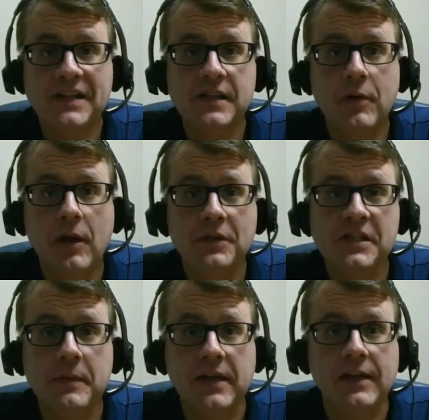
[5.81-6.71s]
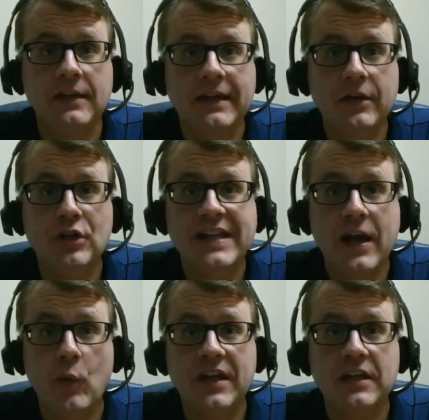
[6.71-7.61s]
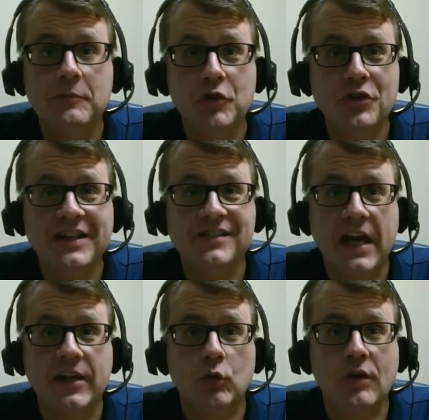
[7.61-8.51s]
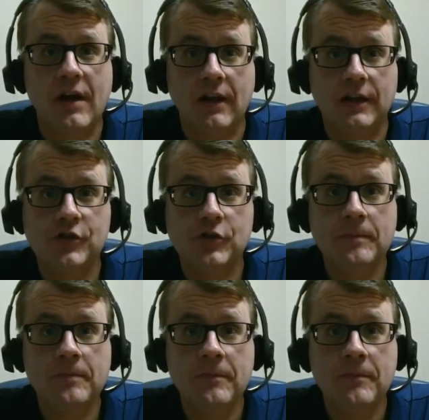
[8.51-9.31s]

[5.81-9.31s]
Basic Public Speaking here at Gateway Community and Technical College.